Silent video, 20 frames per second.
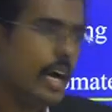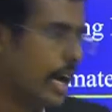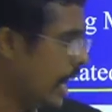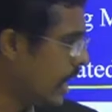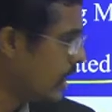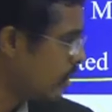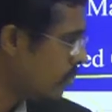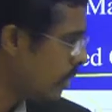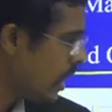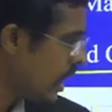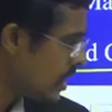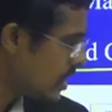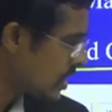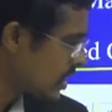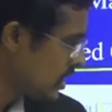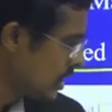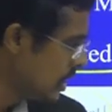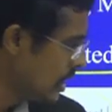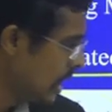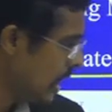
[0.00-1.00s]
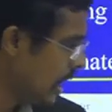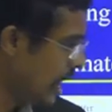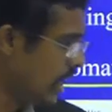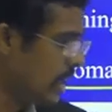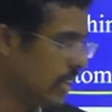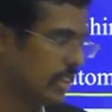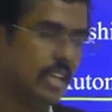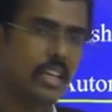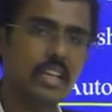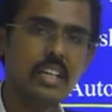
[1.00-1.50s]
and mask, and
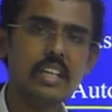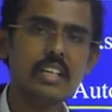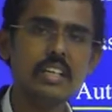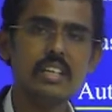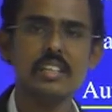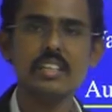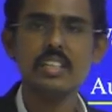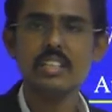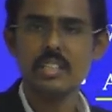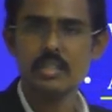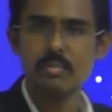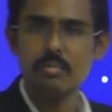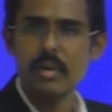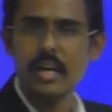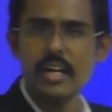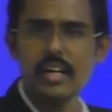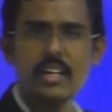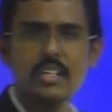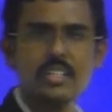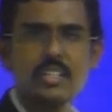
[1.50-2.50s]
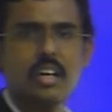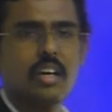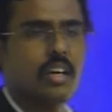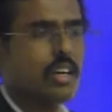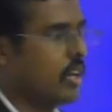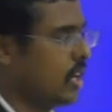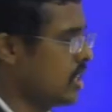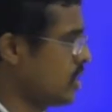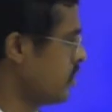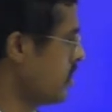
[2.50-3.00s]
then this brightness
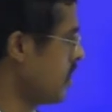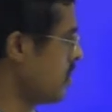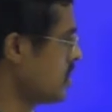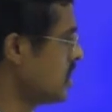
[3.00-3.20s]
contrast we have